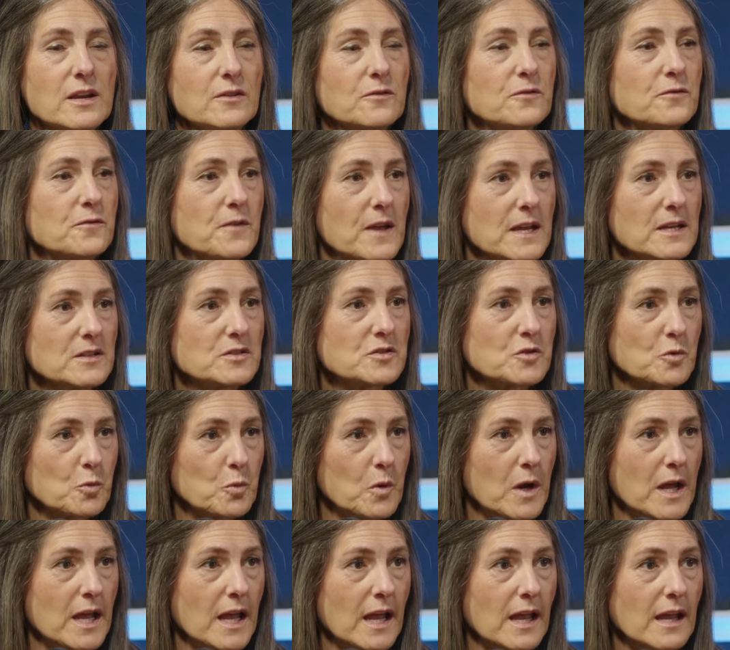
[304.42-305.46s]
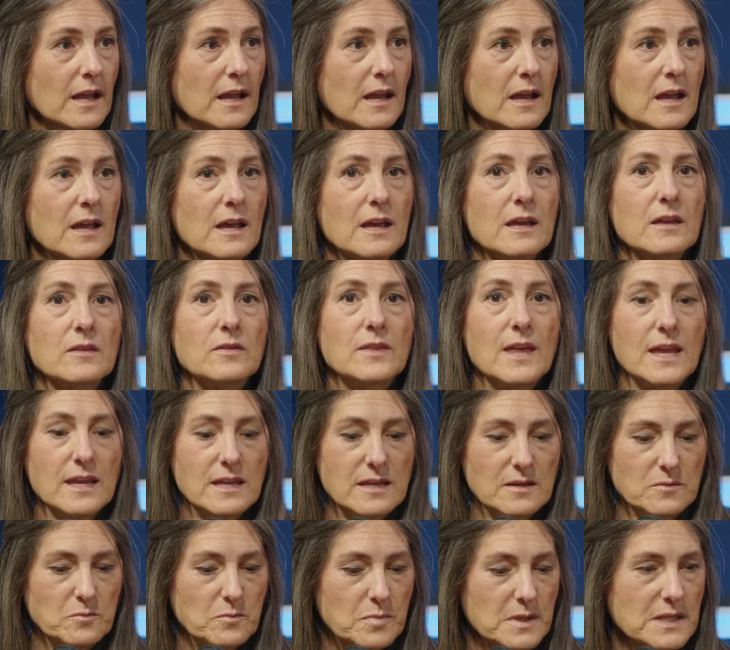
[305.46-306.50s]
fades away. They
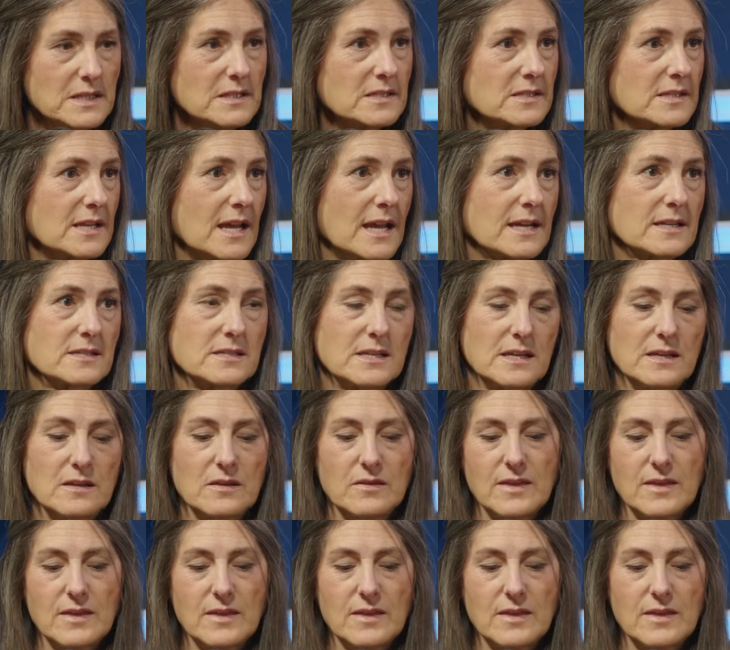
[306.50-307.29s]
can be sexy.